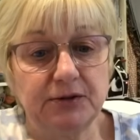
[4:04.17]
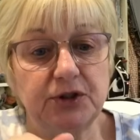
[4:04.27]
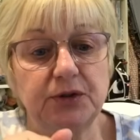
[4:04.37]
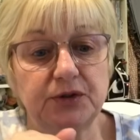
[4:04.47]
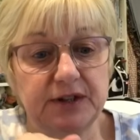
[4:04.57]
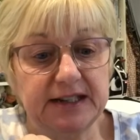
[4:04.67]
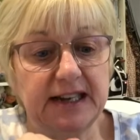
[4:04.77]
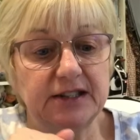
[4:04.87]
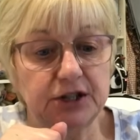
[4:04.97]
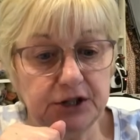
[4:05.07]
2 or 3
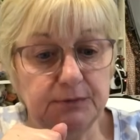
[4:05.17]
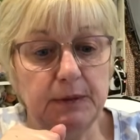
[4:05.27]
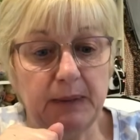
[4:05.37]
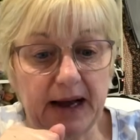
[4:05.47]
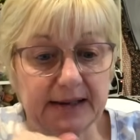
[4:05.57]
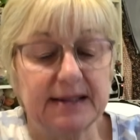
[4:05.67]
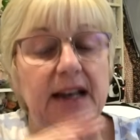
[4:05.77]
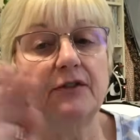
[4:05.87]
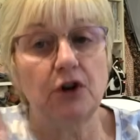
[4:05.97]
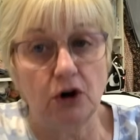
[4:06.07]
days to do my bags,
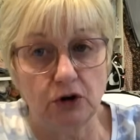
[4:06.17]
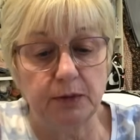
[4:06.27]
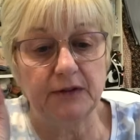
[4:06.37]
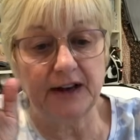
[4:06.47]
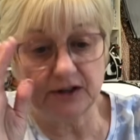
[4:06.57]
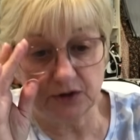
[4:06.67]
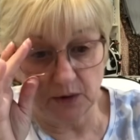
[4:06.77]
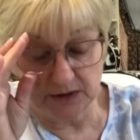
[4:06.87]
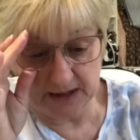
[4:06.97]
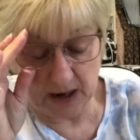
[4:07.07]
and I've got a couple of extra
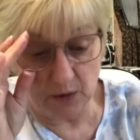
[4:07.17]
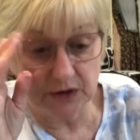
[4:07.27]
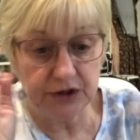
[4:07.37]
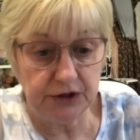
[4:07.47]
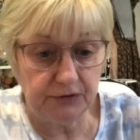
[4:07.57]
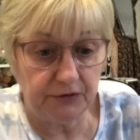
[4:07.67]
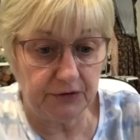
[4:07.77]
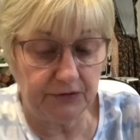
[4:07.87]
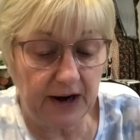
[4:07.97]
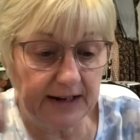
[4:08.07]
ones that I want to do for a
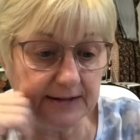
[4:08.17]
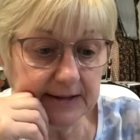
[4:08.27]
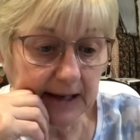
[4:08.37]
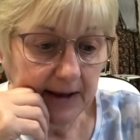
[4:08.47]
friend.